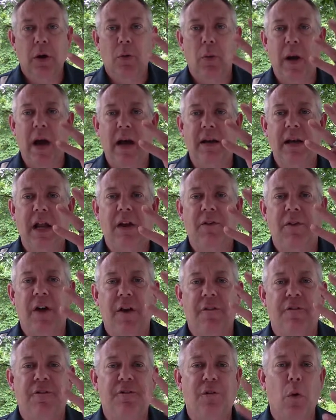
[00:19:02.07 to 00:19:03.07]
we
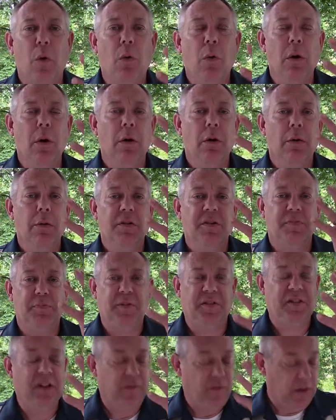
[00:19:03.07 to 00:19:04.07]
identify four
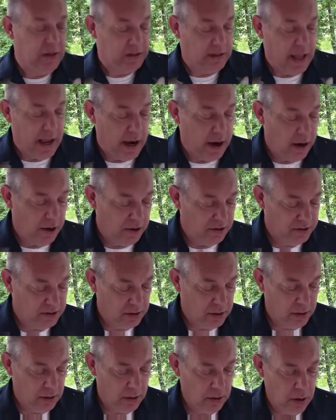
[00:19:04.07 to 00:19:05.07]
specific
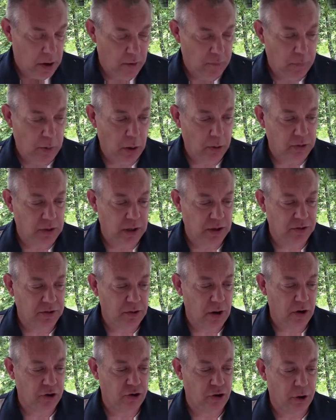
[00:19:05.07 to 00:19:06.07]
layers of protein
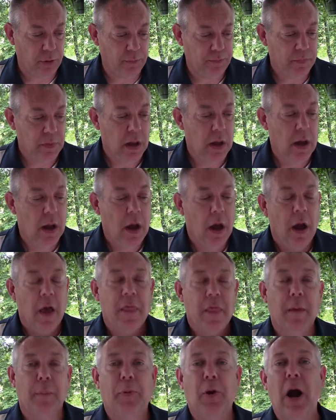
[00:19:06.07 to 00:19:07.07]
structure.
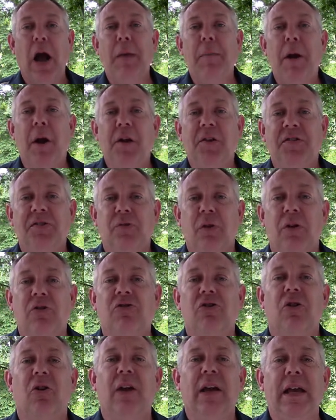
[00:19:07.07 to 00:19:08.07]
The primary
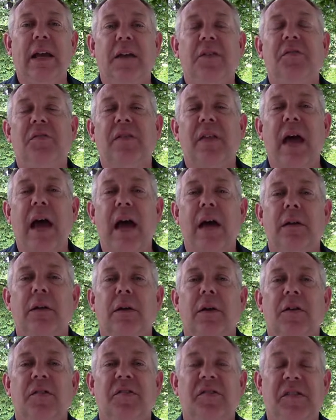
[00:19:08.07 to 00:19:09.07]
structure is that
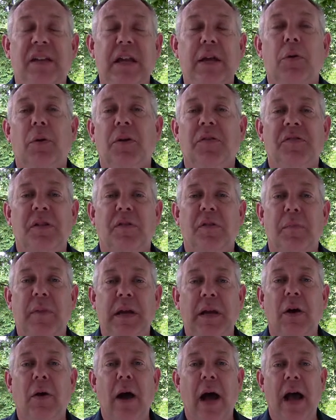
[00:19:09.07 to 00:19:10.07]
sequence of
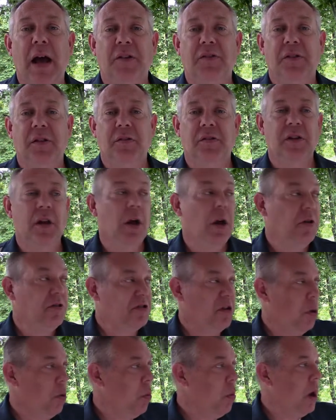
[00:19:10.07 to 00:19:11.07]
amino acids.
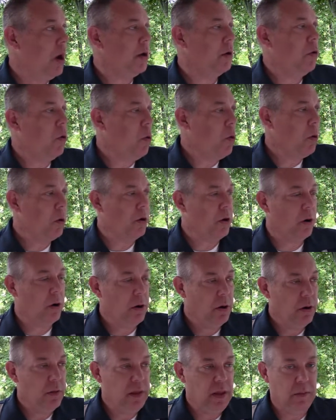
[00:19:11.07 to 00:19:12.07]
So what
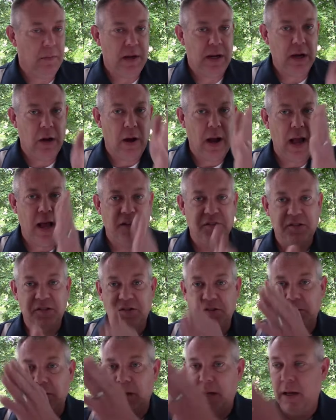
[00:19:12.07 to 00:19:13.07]
order the amino
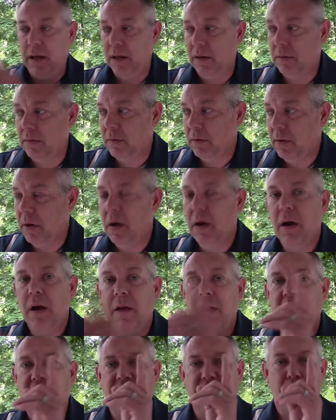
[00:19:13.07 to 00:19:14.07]
acids are in,
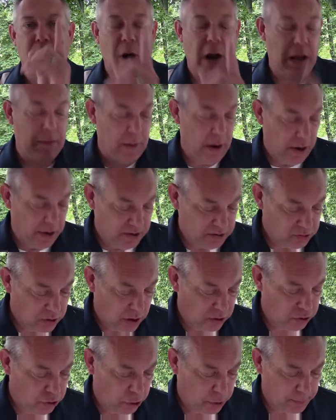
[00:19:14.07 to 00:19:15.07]
that's primary
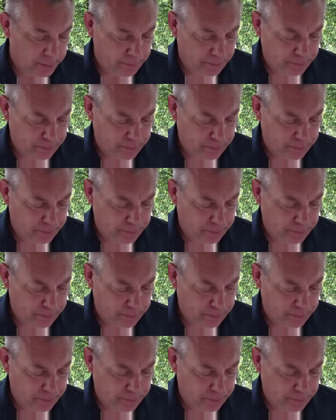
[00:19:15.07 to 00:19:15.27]
structure.